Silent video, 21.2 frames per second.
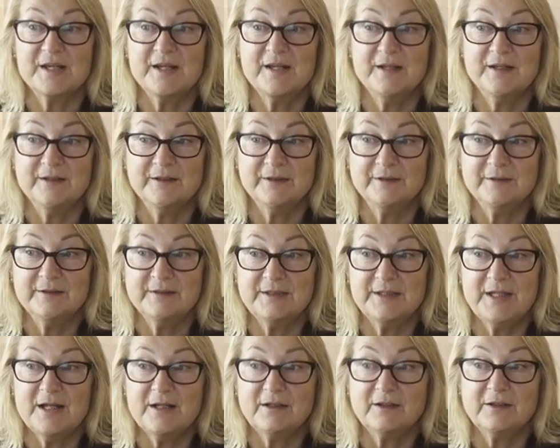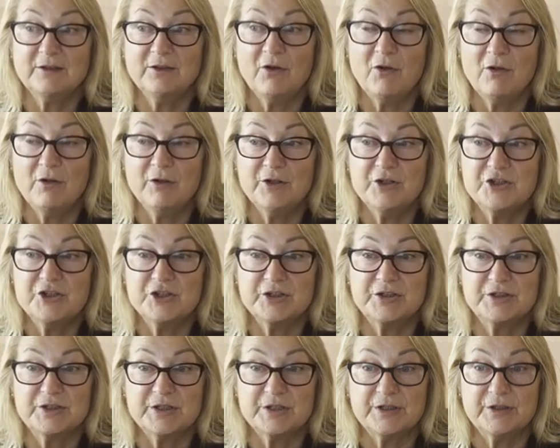in
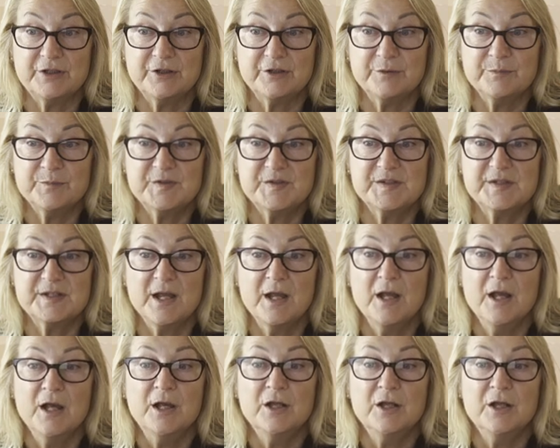technology terms